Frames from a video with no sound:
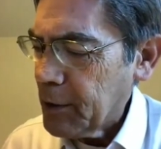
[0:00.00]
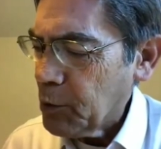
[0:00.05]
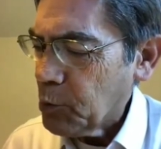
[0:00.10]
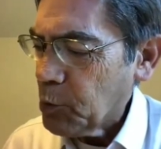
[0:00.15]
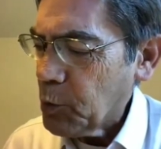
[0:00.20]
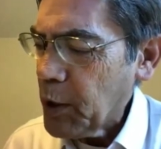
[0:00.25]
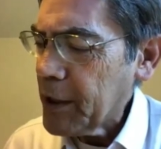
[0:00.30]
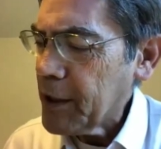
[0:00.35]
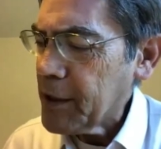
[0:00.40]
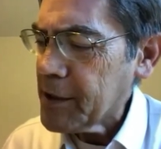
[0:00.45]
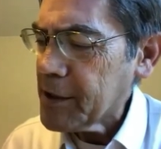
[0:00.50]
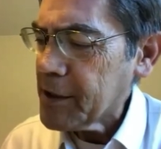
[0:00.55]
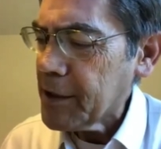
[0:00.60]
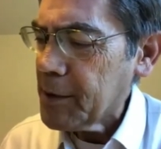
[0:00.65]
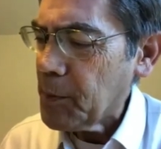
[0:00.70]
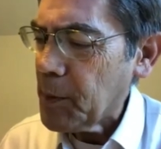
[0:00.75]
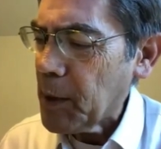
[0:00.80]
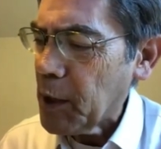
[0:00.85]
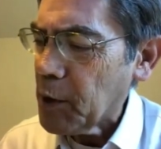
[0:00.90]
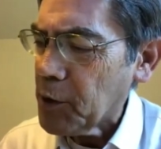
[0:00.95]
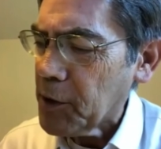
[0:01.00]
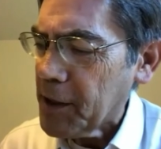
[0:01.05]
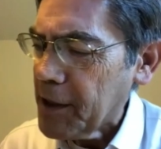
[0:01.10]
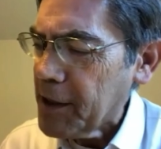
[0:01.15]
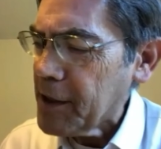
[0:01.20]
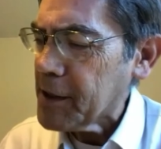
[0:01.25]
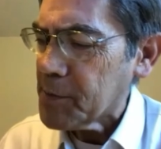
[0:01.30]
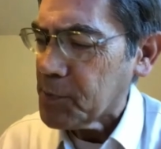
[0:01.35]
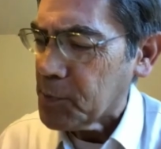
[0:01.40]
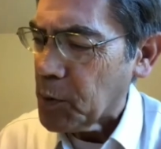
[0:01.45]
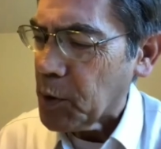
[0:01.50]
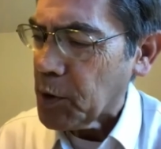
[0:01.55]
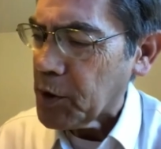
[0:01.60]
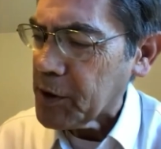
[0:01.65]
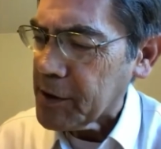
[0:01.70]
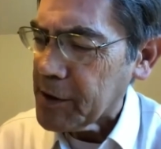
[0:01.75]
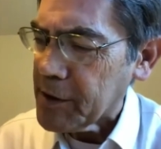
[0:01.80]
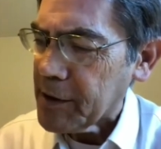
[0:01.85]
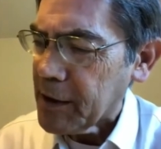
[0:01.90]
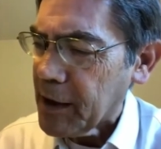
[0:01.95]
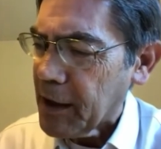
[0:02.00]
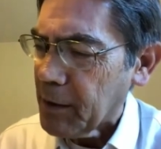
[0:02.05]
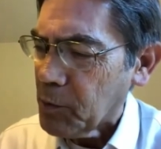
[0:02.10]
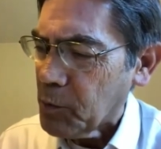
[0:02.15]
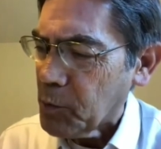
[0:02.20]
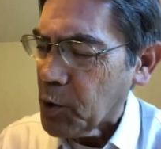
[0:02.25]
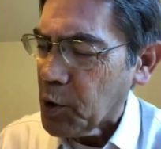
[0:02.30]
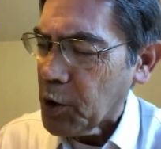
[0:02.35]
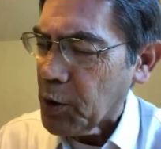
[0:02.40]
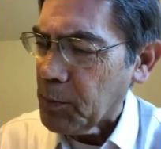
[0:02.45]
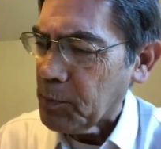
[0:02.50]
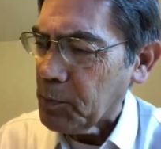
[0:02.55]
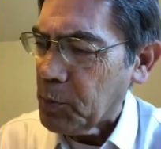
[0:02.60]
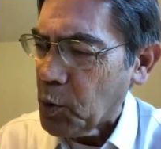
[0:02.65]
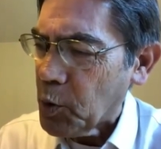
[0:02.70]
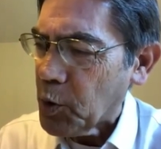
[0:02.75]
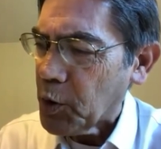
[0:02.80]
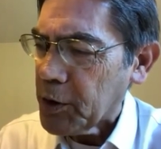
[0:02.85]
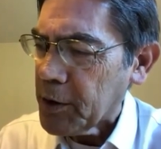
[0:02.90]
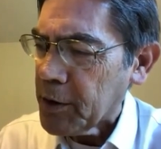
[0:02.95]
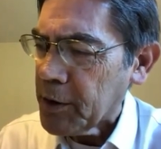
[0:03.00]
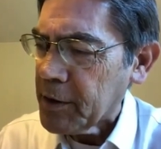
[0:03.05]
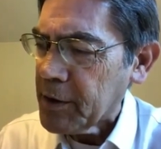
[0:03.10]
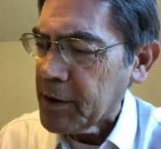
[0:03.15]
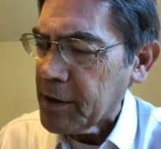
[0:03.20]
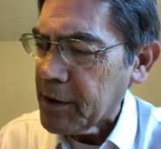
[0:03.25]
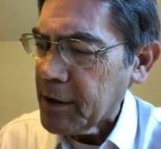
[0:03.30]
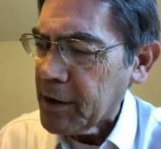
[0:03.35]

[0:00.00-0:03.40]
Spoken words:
What is it about these books that were important